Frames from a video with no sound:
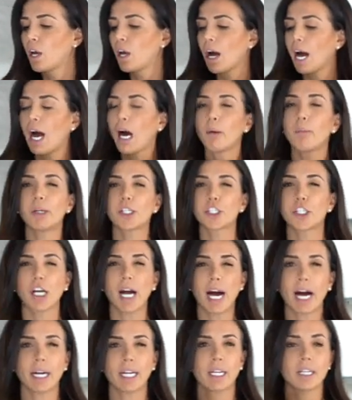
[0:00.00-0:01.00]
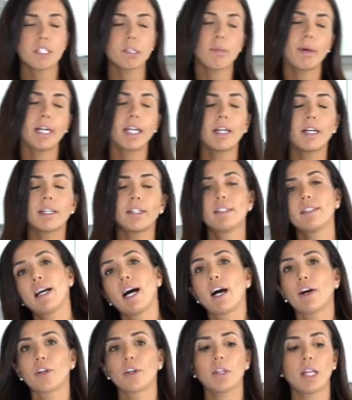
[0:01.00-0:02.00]
how much you're adding depending on
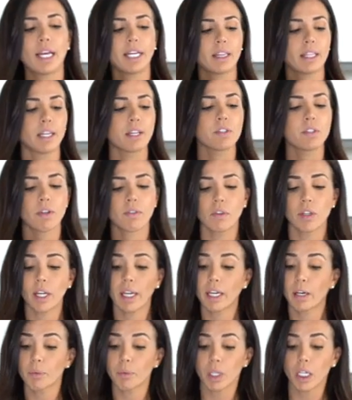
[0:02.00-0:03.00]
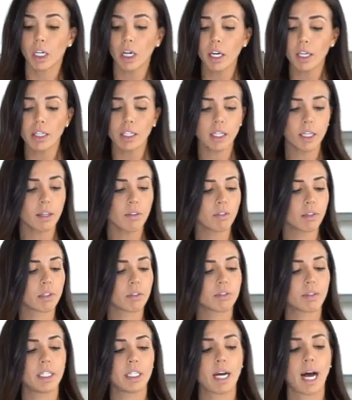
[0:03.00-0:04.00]
how you like things. So if you like it really garlicky,
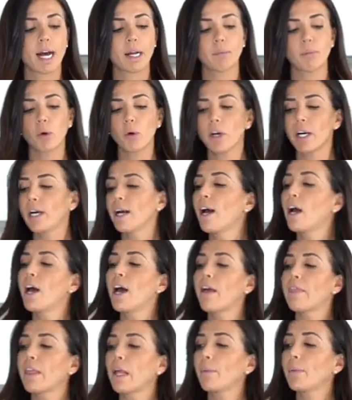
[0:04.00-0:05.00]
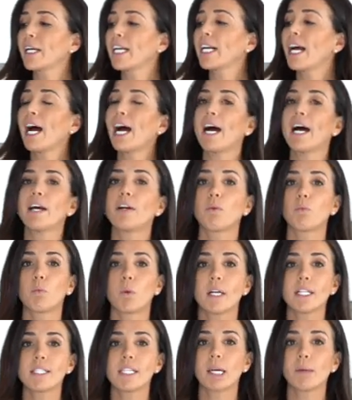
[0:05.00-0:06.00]
feel free to add more. Then we're gonna add
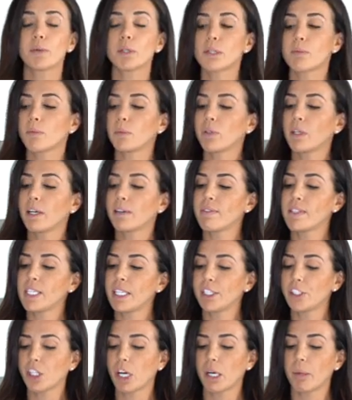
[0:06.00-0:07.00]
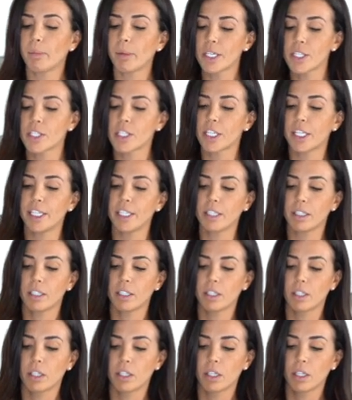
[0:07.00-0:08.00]
1 tablespoon of Dijon mustard.
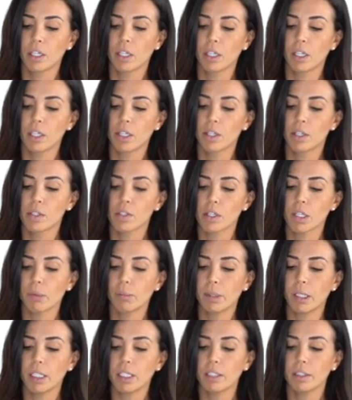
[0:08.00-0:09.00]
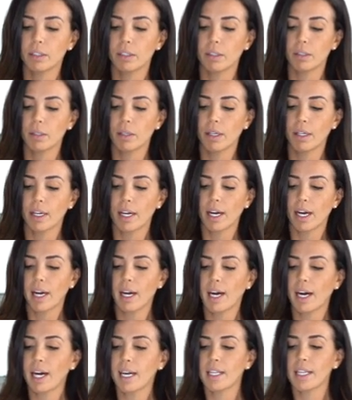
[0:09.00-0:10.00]
So I'm gonna
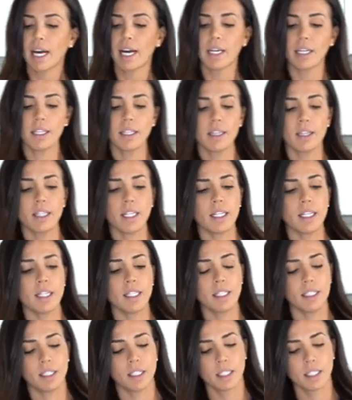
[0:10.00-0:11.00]
add that in there.